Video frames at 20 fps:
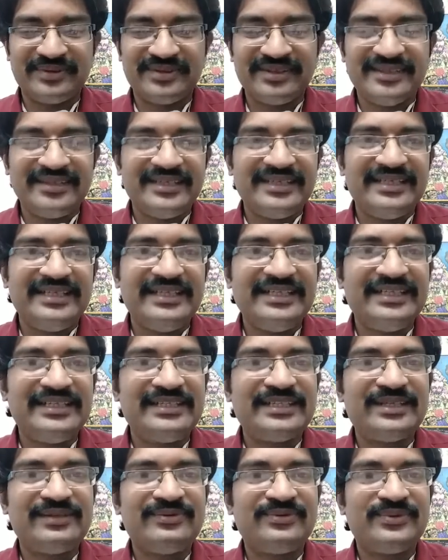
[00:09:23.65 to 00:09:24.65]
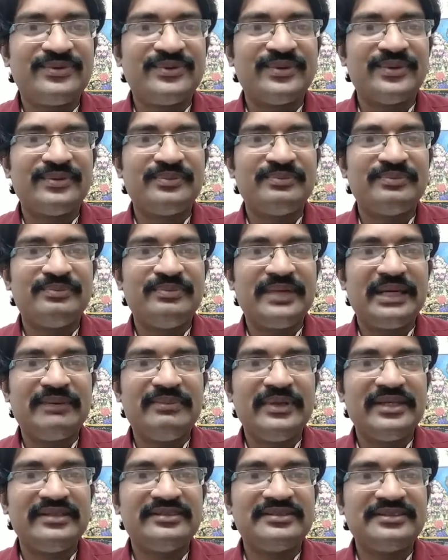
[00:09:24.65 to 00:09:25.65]
initial
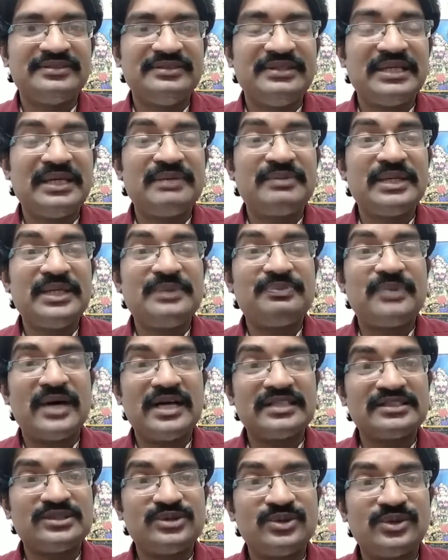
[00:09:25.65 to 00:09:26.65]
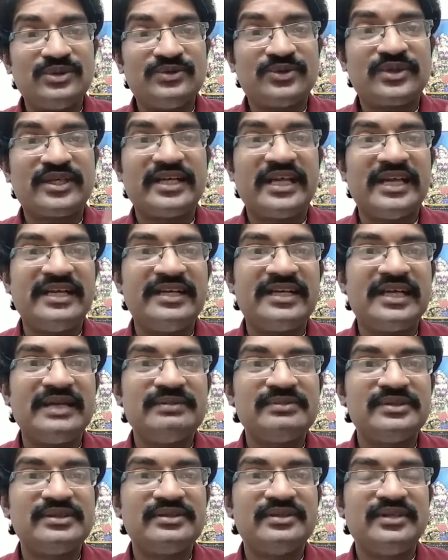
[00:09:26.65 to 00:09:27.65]
babies, they might pass stool for 10
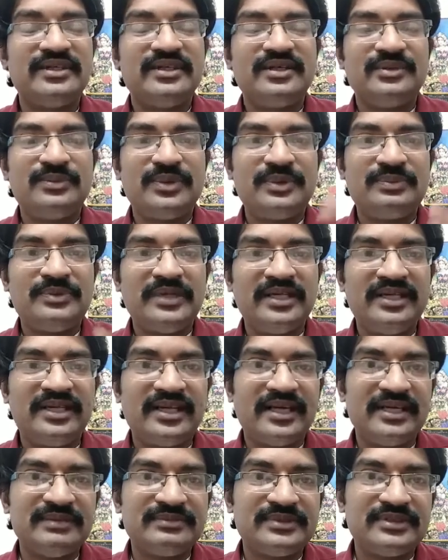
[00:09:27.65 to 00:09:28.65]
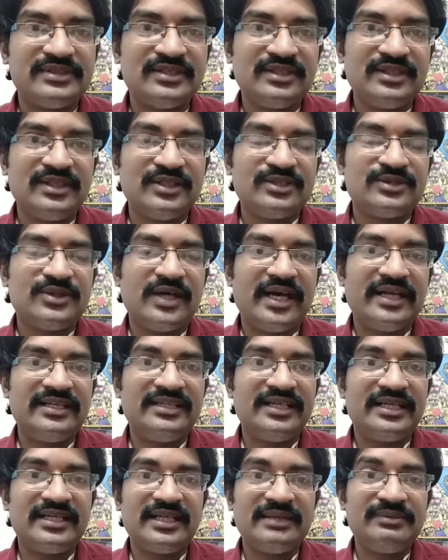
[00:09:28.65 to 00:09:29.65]
times, 15 times. So at
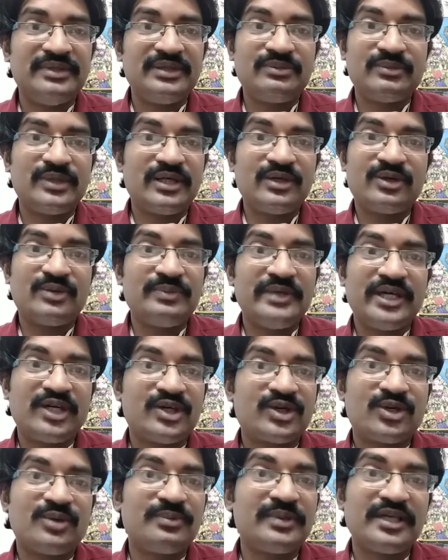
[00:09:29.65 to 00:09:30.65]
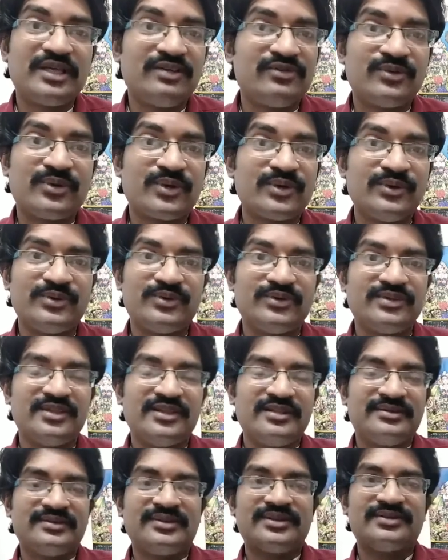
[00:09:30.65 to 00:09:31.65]
that time it may not be economical for you,
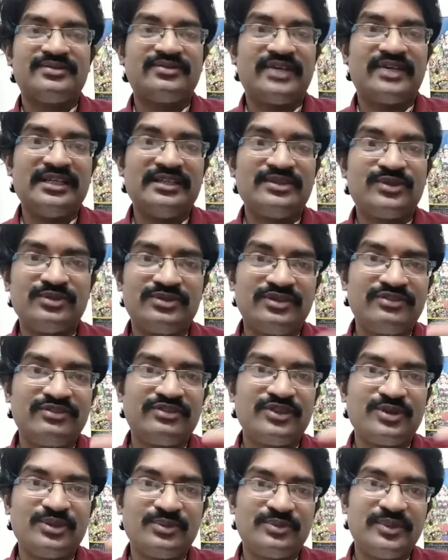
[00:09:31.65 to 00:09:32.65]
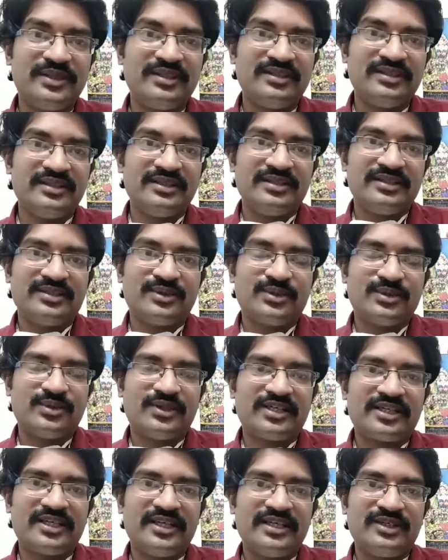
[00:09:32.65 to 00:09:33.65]
because one 250 rupee,
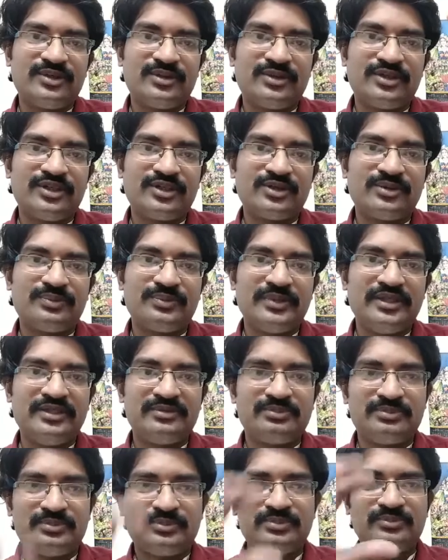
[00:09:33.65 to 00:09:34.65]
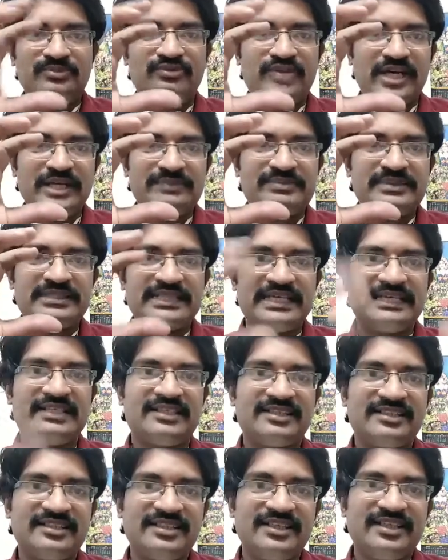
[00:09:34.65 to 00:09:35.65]
220 rupee wipe set
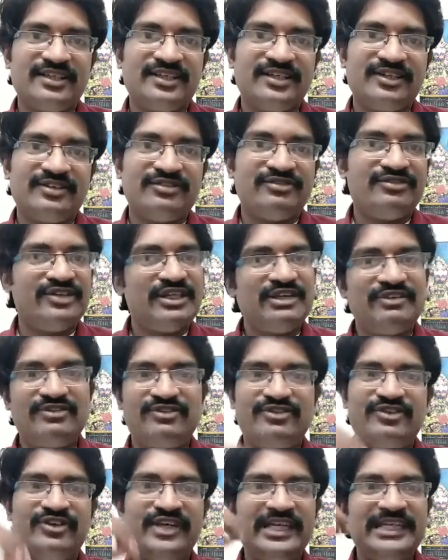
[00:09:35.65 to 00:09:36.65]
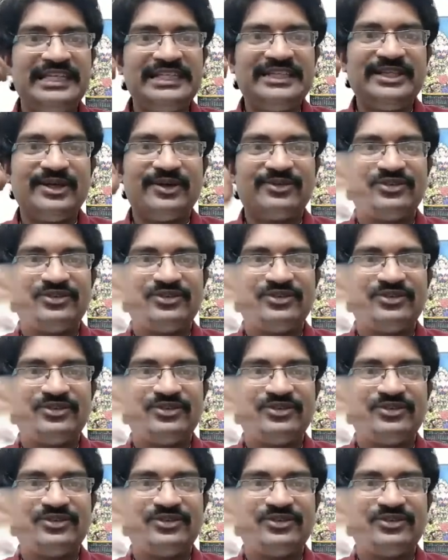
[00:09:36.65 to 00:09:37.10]
will finish off